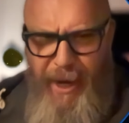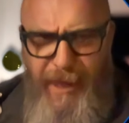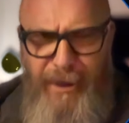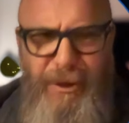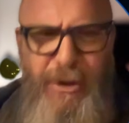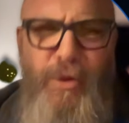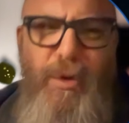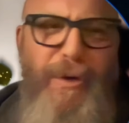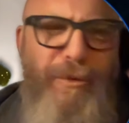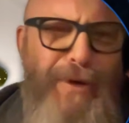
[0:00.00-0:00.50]
and
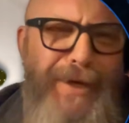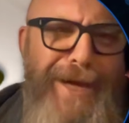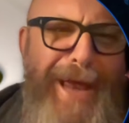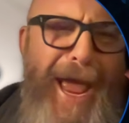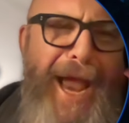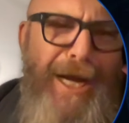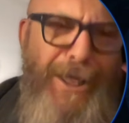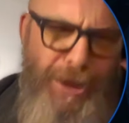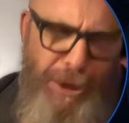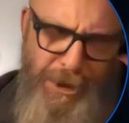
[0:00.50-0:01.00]
do a
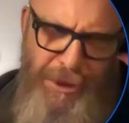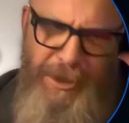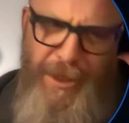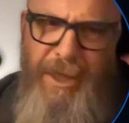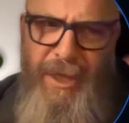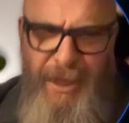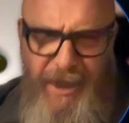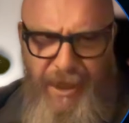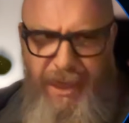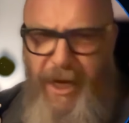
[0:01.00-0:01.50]
redaction
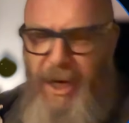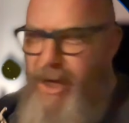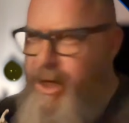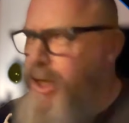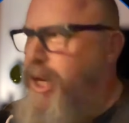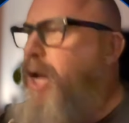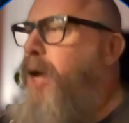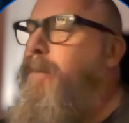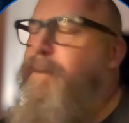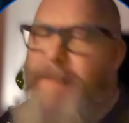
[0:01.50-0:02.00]
and
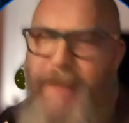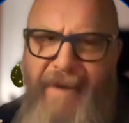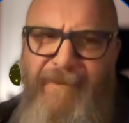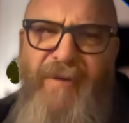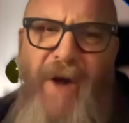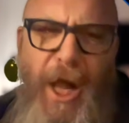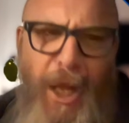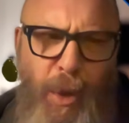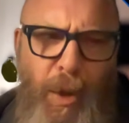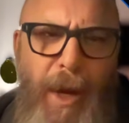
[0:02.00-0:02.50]
a
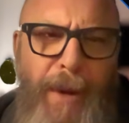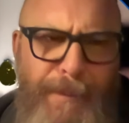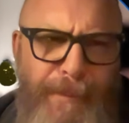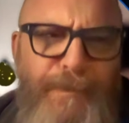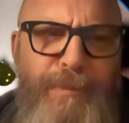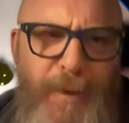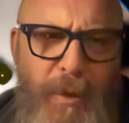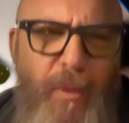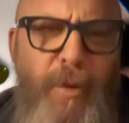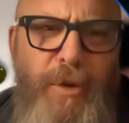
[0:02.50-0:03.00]
follow-up.
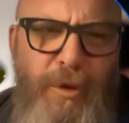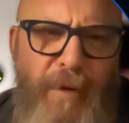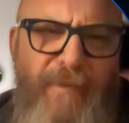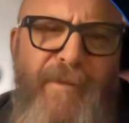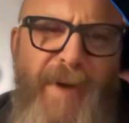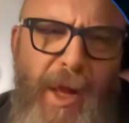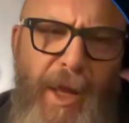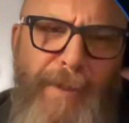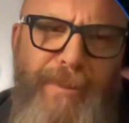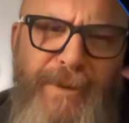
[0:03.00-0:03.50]
We'll do a
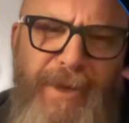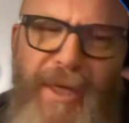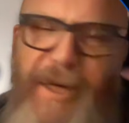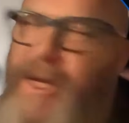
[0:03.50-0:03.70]
follow-up study